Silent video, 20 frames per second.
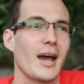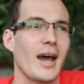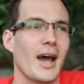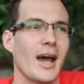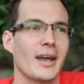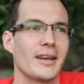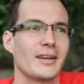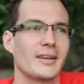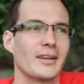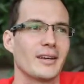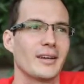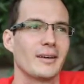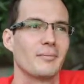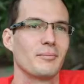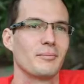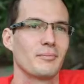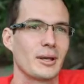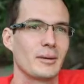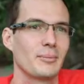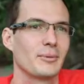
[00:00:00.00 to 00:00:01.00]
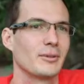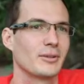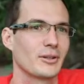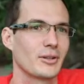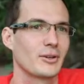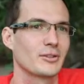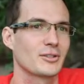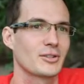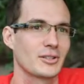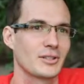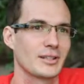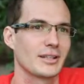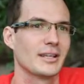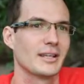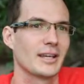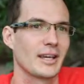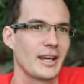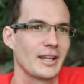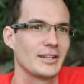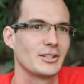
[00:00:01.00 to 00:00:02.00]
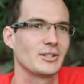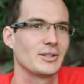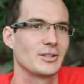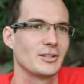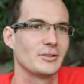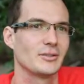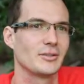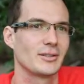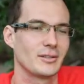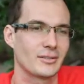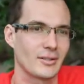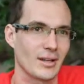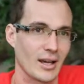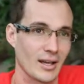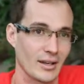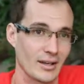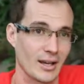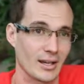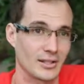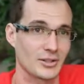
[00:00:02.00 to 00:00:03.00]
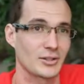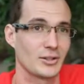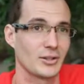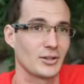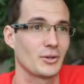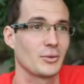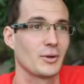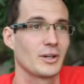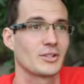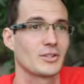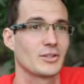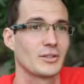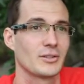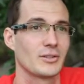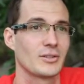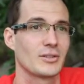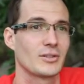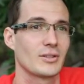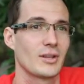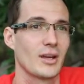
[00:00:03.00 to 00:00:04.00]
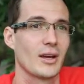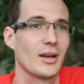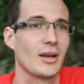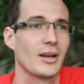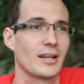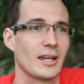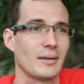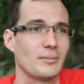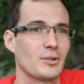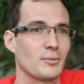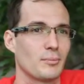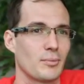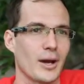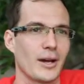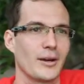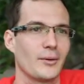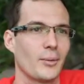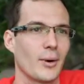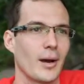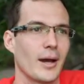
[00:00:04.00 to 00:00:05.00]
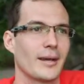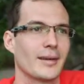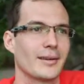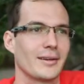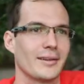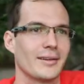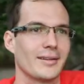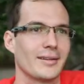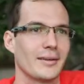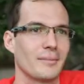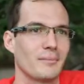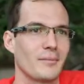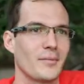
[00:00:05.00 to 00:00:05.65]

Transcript: and people are constantly engaging you and asking you questions, keeps your brain awake and it